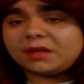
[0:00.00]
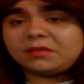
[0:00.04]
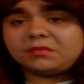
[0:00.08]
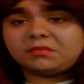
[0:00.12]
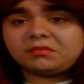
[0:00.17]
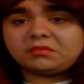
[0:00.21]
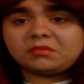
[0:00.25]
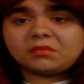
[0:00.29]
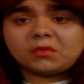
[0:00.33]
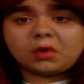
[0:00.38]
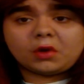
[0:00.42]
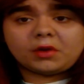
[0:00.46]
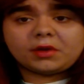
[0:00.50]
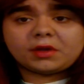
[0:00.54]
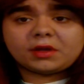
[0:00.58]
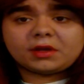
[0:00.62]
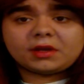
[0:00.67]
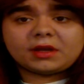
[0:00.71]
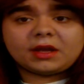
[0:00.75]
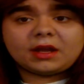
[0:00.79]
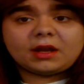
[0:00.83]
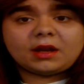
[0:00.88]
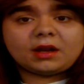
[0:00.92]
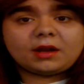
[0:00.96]
But, or
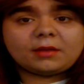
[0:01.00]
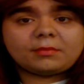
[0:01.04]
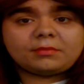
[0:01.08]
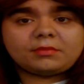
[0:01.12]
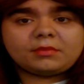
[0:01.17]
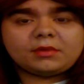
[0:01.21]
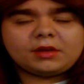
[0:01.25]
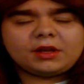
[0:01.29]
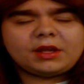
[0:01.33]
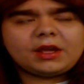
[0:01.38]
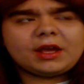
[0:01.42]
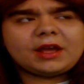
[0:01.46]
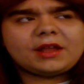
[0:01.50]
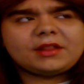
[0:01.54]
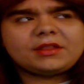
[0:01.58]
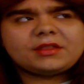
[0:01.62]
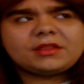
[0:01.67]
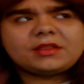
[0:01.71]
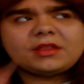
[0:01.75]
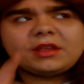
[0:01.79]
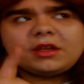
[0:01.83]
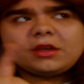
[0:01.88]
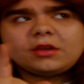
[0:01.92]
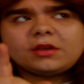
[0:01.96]
you can get it at,
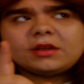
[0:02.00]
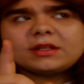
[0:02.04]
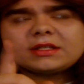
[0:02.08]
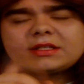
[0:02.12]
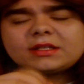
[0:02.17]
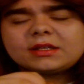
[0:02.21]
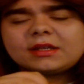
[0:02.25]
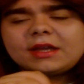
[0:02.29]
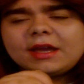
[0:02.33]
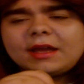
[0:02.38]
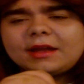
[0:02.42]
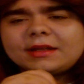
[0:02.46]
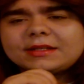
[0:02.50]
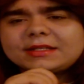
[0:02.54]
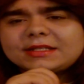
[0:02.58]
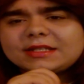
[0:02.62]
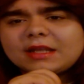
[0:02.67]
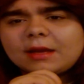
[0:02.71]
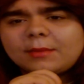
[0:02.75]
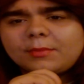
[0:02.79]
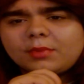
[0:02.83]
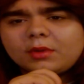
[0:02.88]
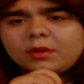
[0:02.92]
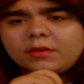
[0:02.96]
I think you can still get a
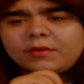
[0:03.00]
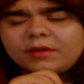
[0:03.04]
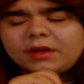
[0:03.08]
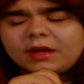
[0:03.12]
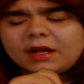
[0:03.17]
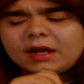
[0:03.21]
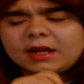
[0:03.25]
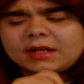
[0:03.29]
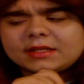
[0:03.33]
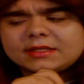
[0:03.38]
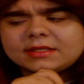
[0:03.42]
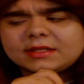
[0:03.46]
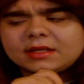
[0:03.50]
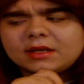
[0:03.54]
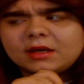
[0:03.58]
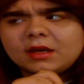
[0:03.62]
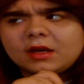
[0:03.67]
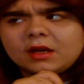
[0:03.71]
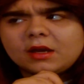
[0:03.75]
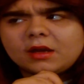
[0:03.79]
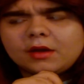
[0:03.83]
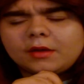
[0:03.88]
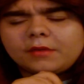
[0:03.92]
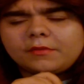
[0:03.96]
sample of it at
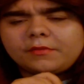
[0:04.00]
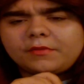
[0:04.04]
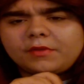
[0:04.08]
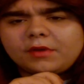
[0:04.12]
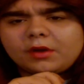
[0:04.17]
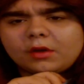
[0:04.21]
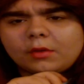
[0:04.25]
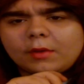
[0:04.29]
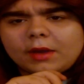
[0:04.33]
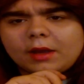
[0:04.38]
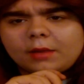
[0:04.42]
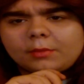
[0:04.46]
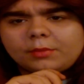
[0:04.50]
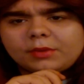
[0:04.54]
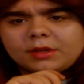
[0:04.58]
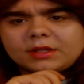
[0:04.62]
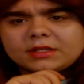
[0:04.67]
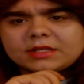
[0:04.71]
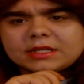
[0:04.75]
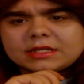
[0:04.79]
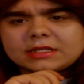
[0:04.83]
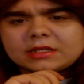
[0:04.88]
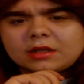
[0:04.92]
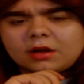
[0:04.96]

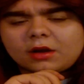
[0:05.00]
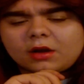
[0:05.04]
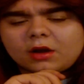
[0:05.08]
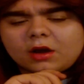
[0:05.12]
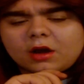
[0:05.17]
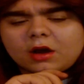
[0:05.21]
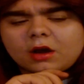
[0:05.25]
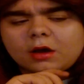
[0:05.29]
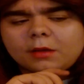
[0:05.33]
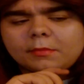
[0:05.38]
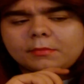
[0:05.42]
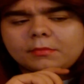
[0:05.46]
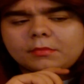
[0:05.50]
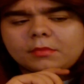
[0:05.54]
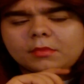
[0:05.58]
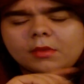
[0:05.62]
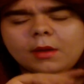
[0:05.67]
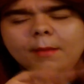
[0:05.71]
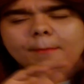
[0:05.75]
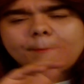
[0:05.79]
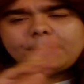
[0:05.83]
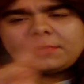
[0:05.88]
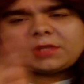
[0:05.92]
VeraWangPrincess.com.